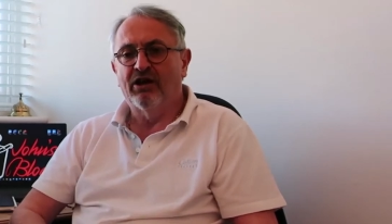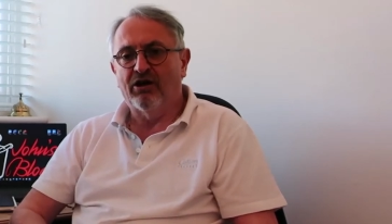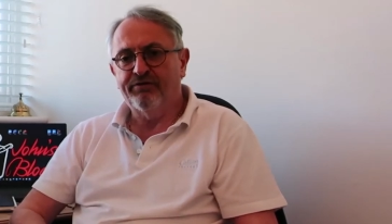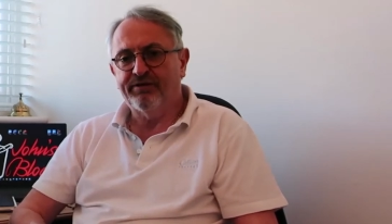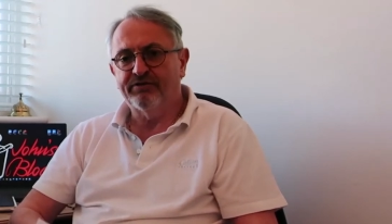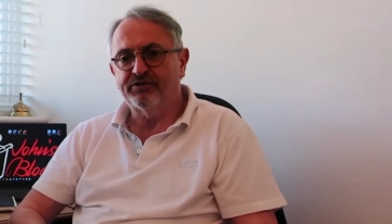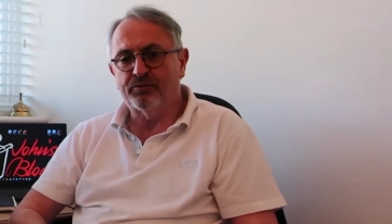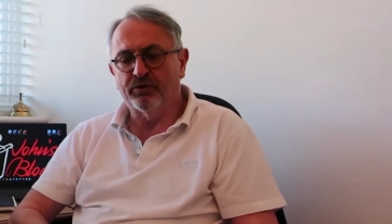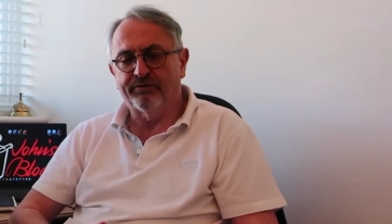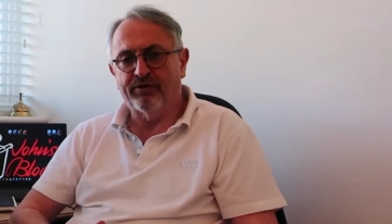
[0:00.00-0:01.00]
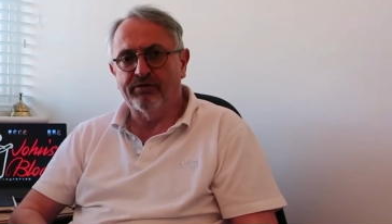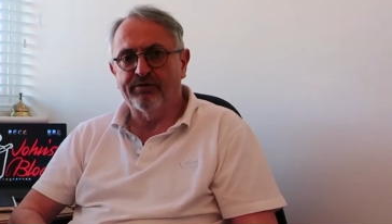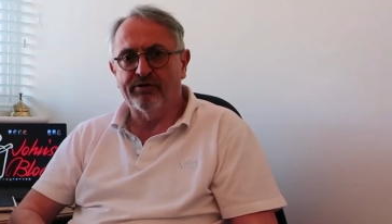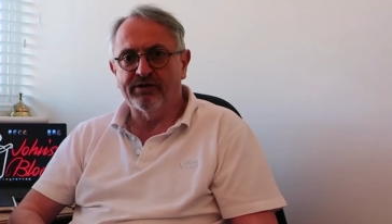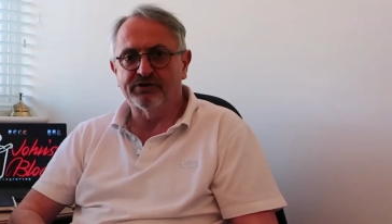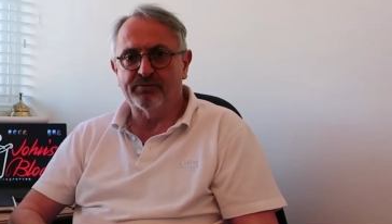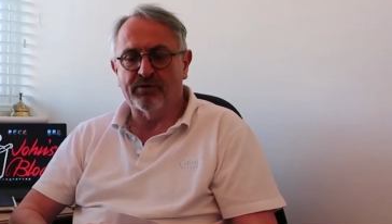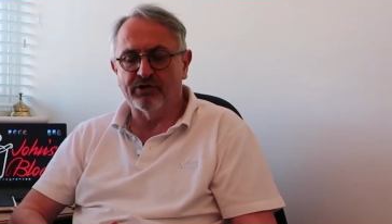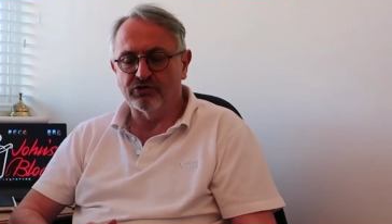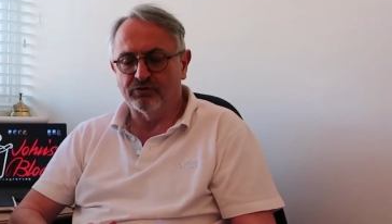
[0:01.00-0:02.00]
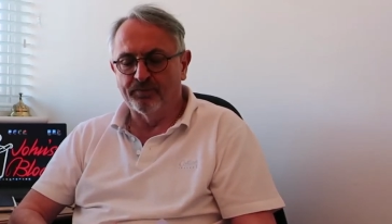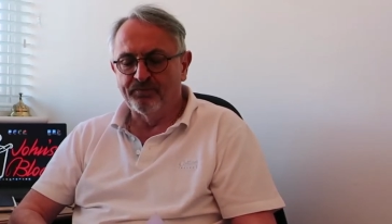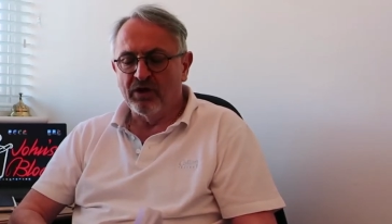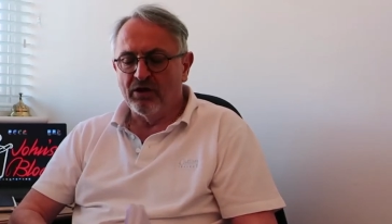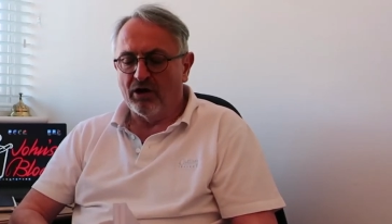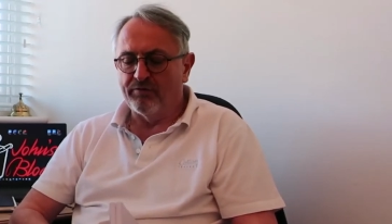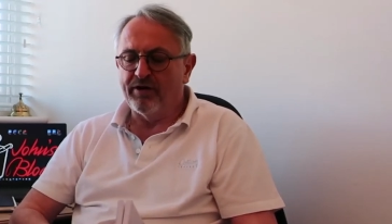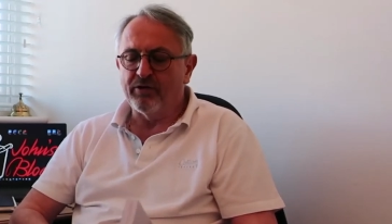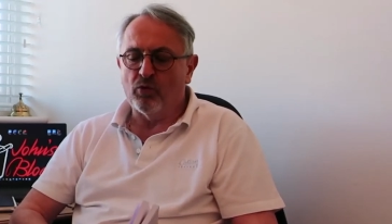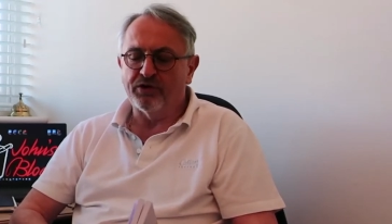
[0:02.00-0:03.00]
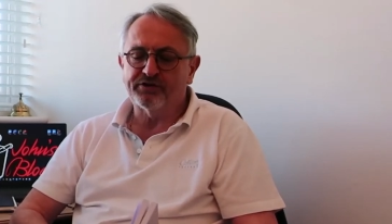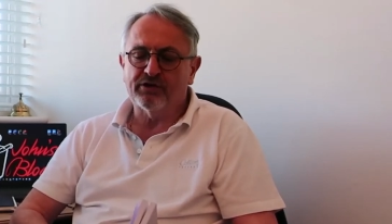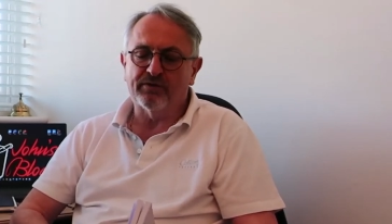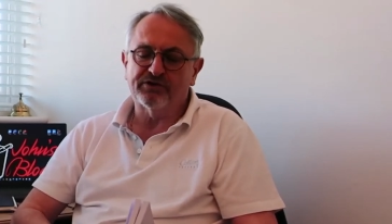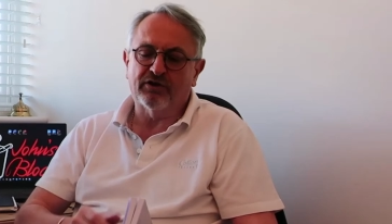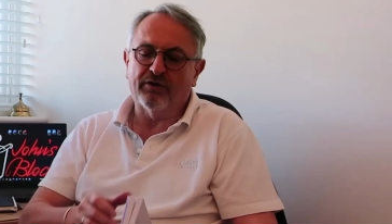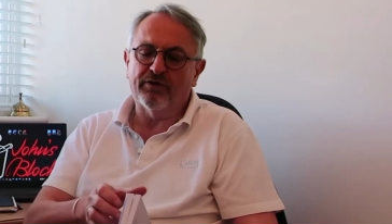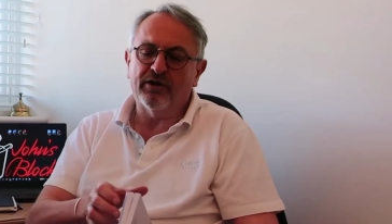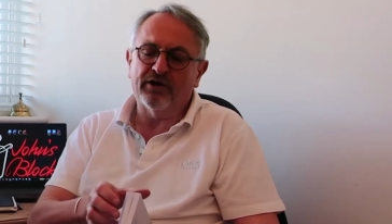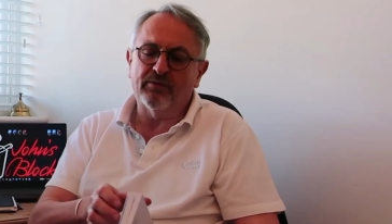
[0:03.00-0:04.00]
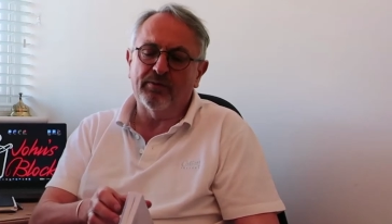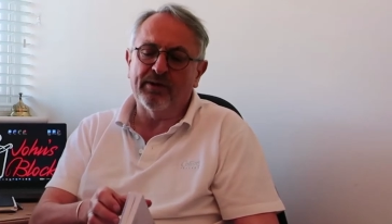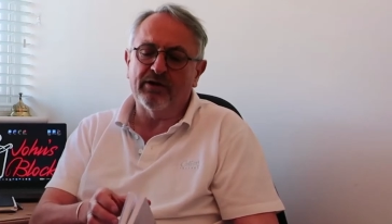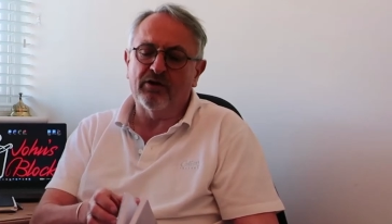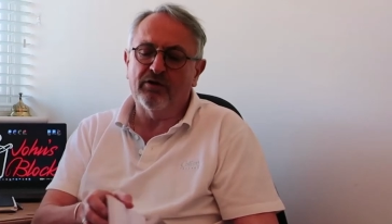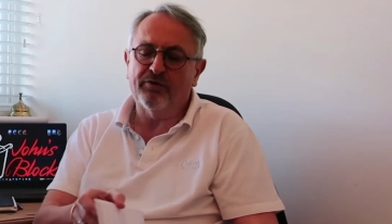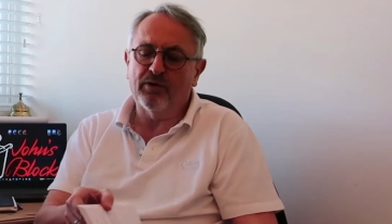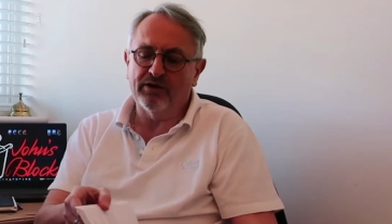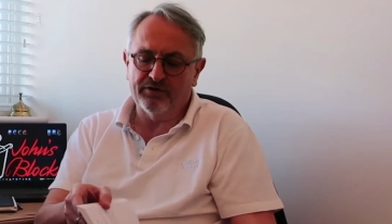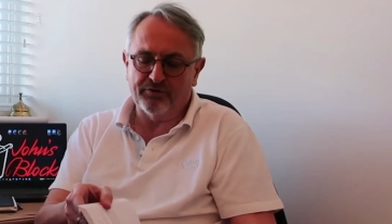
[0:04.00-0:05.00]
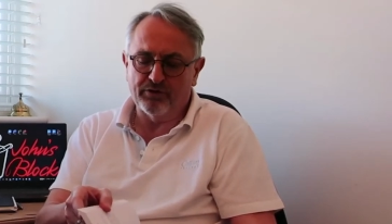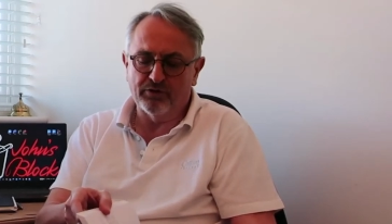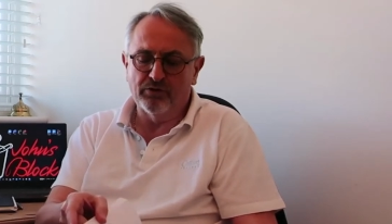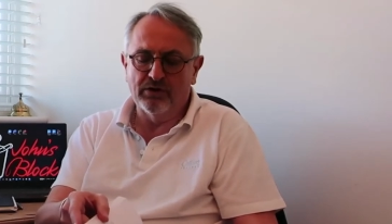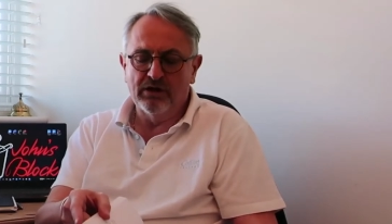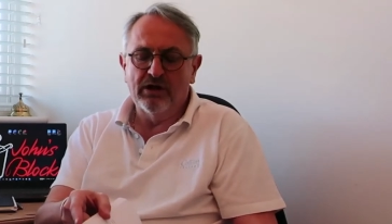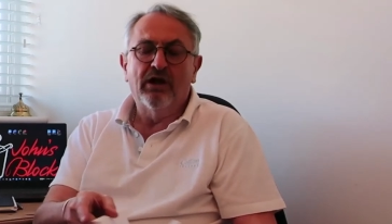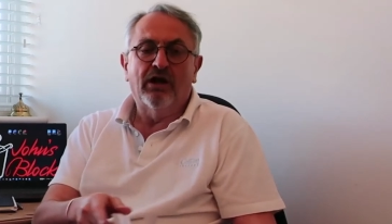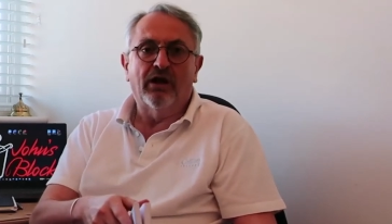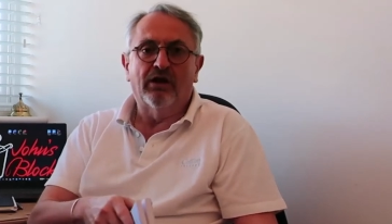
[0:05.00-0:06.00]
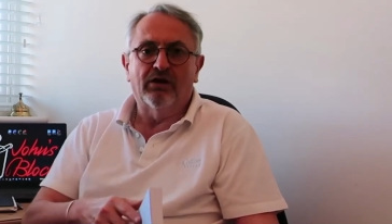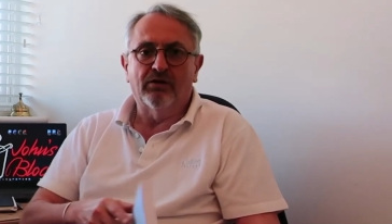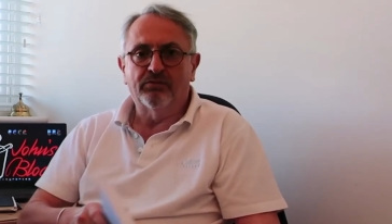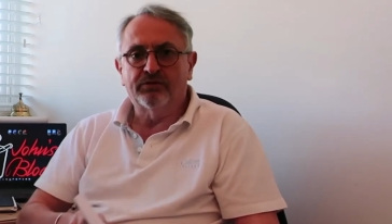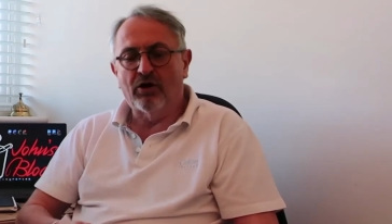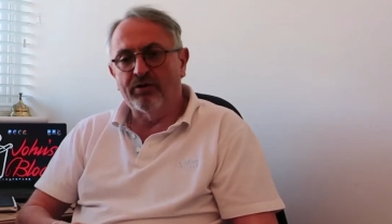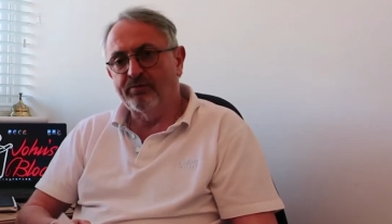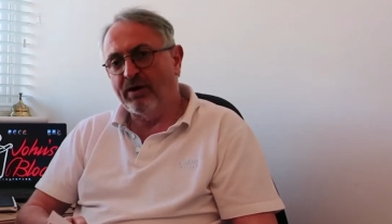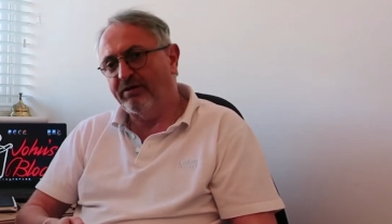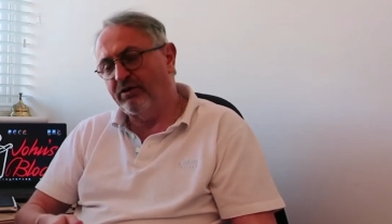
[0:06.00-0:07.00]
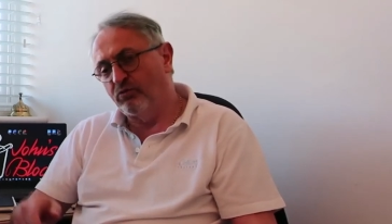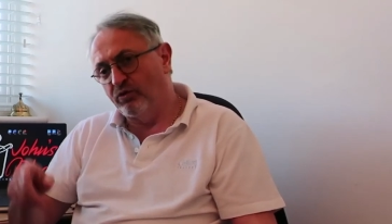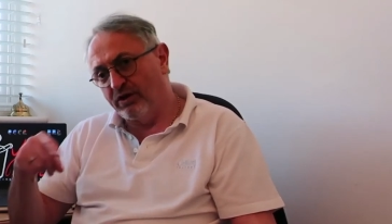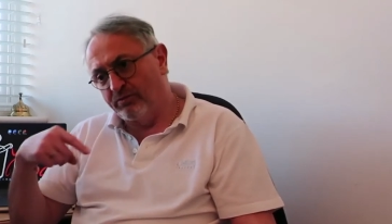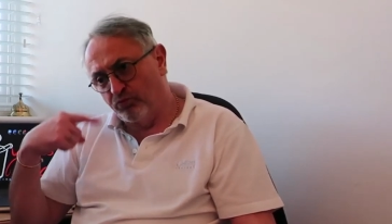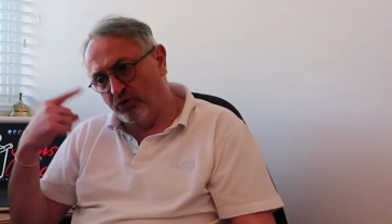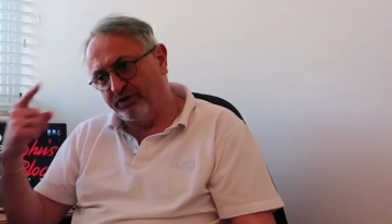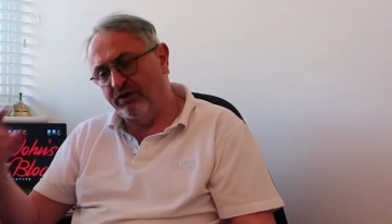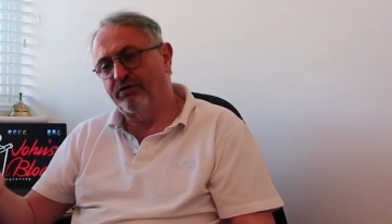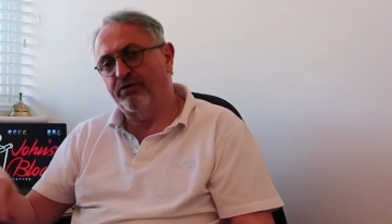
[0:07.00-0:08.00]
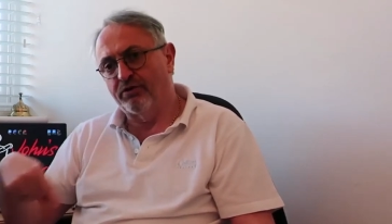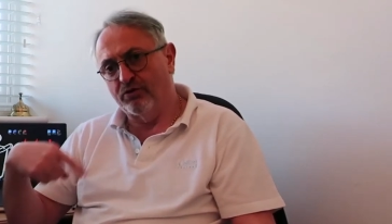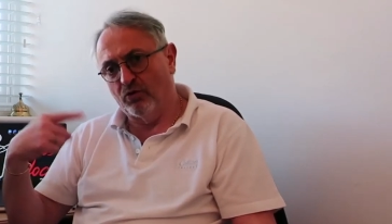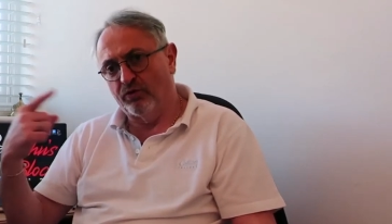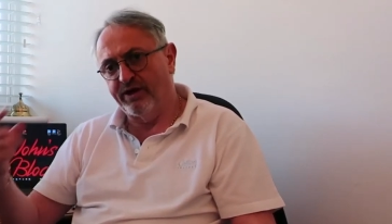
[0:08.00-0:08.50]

I found this book very, very inspirational. I've read it once cover to cover, and I'm about halfway through going back and working through all the